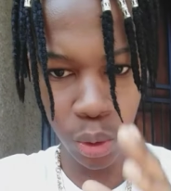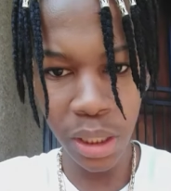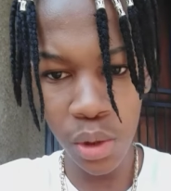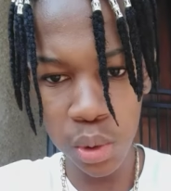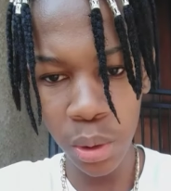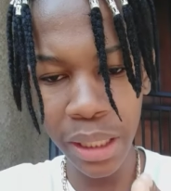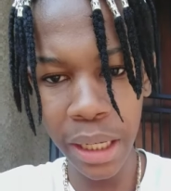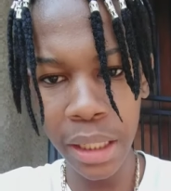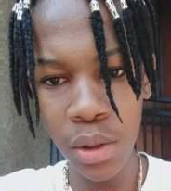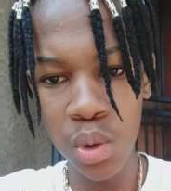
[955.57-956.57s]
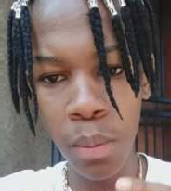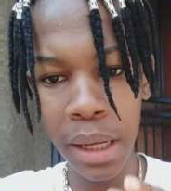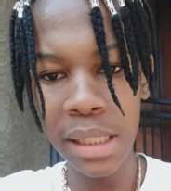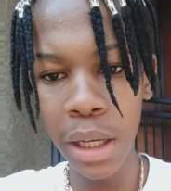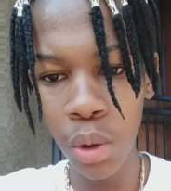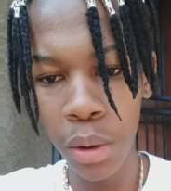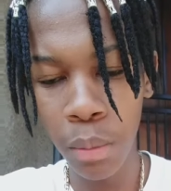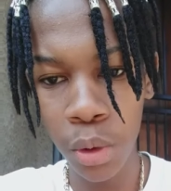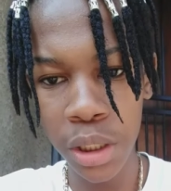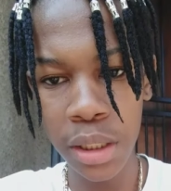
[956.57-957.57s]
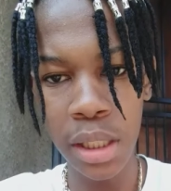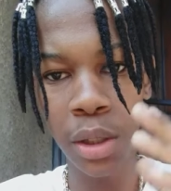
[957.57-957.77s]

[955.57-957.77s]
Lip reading: need to learn to master your emotions,